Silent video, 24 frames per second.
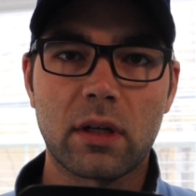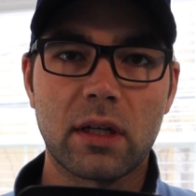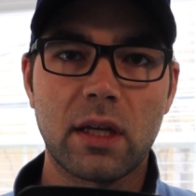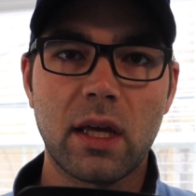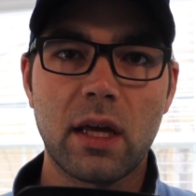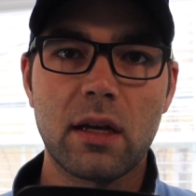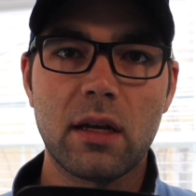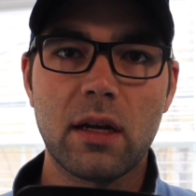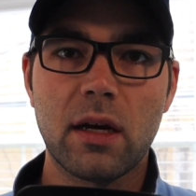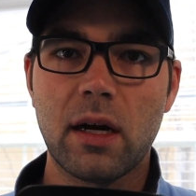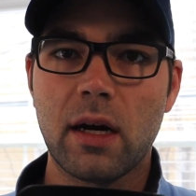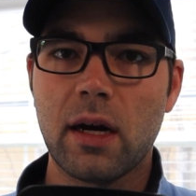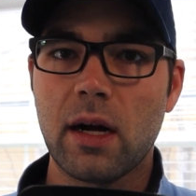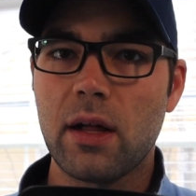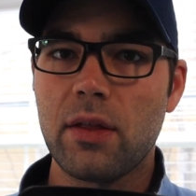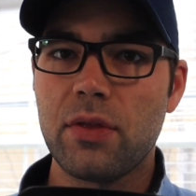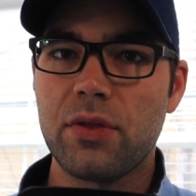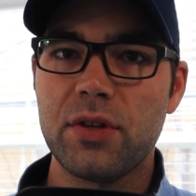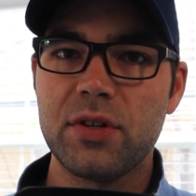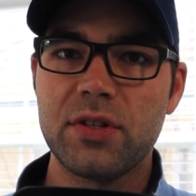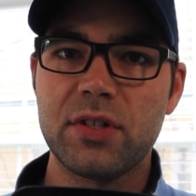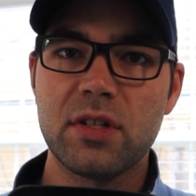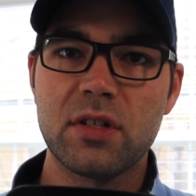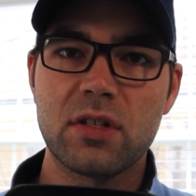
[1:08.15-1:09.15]
Again,
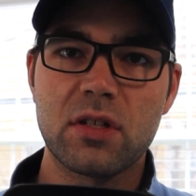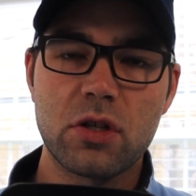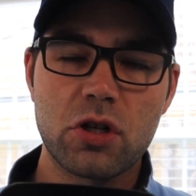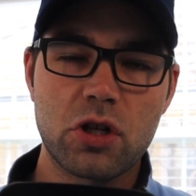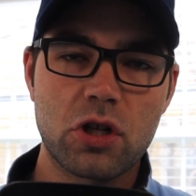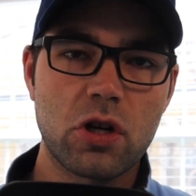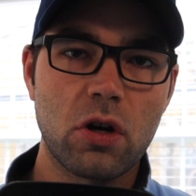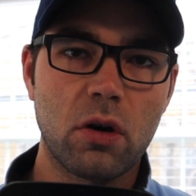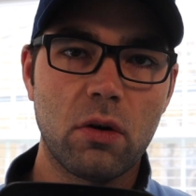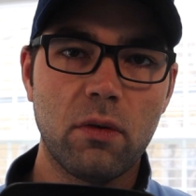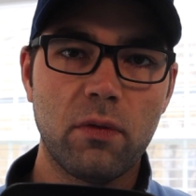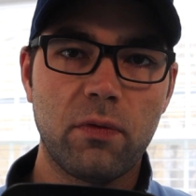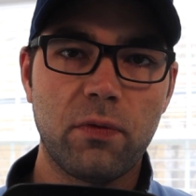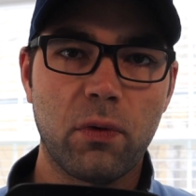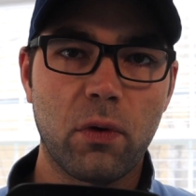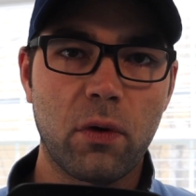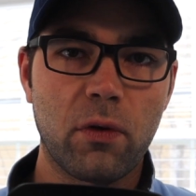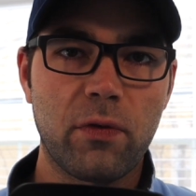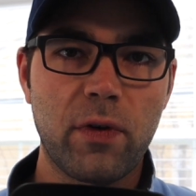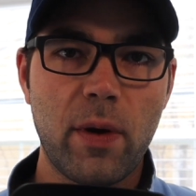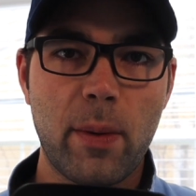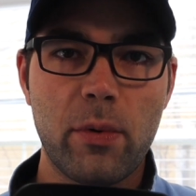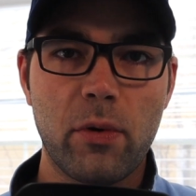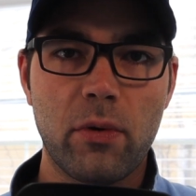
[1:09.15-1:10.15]
this is the show
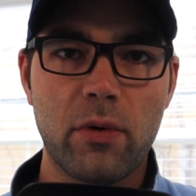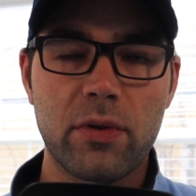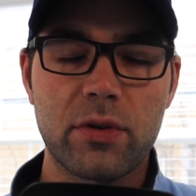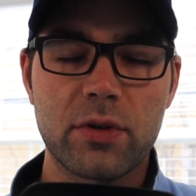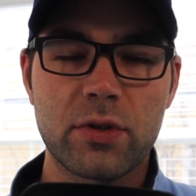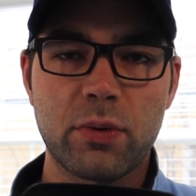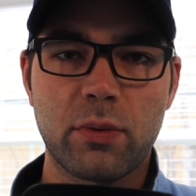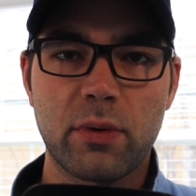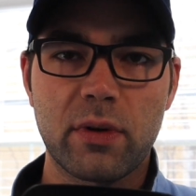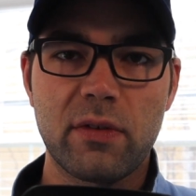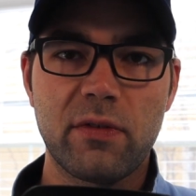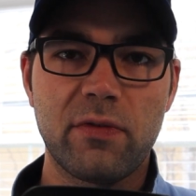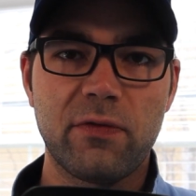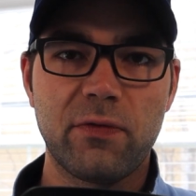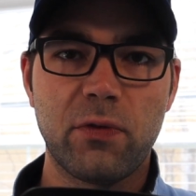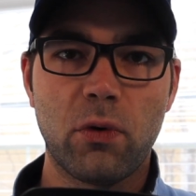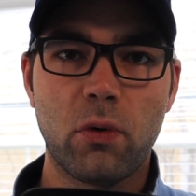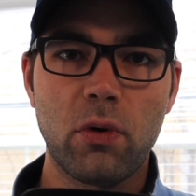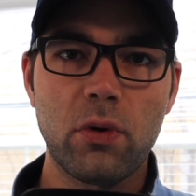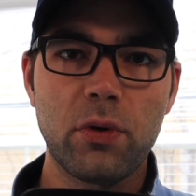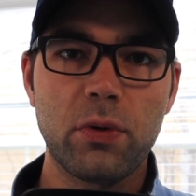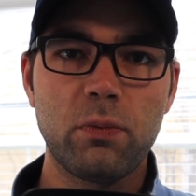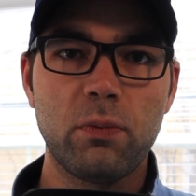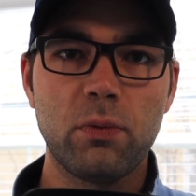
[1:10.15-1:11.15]
for February the
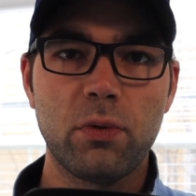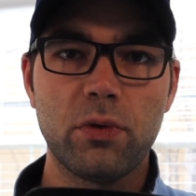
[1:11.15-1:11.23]
24th.